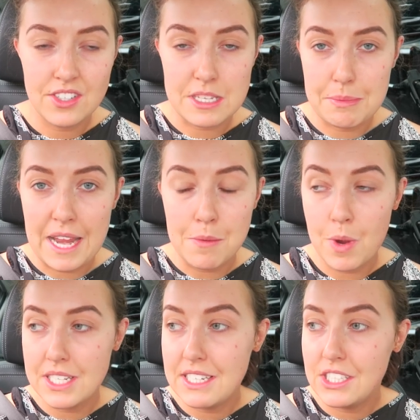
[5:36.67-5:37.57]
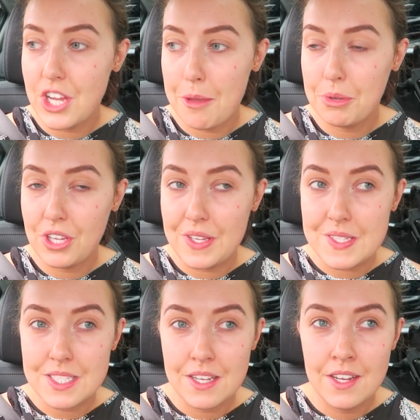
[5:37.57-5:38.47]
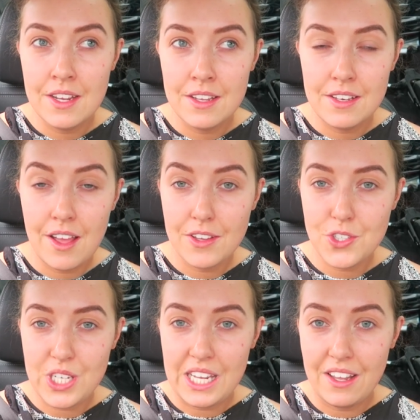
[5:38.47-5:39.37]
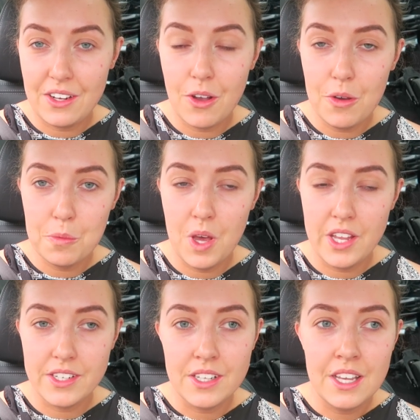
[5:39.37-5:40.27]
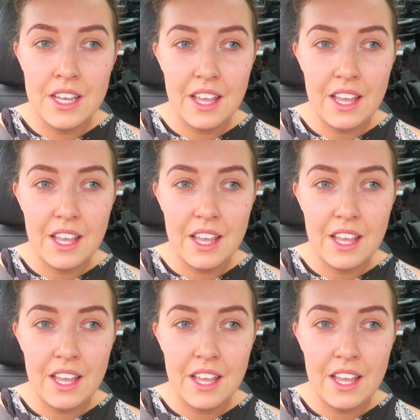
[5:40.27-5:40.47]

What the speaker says: just a plain white t-shirt because last year I got a 1,